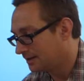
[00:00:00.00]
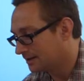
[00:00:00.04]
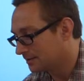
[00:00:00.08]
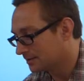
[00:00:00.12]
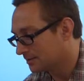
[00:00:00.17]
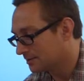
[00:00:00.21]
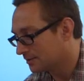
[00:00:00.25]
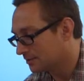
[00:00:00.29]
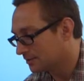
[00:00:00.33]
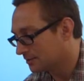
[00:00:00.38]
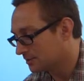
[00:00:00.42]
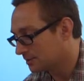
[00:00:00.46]

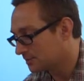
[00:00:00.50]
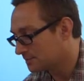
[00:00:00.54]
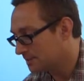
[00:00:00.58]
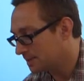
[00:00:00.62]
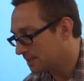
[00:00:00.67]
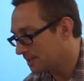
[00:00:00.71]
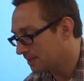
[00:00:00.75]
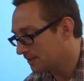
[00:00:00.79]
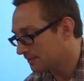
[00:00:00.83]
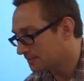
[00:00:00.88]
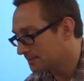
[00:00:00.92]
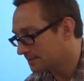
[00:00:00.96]
So
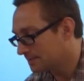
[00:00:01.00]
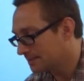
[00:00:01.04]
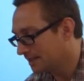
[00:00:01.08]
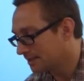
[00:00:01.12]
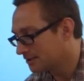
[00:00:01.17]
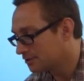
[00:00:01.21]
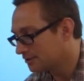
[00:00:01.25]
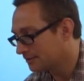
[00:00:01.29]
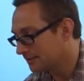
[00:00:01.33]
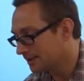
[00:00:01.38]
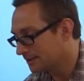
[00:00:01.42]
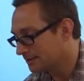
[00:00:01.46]
speaking of
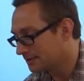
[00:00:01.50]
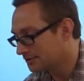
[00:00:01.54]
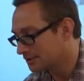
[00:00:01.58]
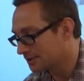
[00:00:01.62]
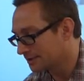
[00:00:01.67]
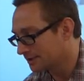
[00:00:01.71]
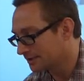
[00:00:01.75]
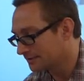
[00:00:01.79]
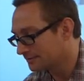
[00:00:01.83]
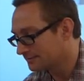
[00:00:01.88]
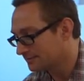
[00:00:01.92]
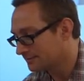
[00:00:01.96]
potential
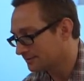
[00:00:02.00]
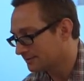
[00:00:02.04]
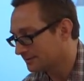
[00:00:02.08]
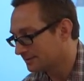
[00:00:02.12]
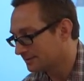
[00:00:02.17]
energy,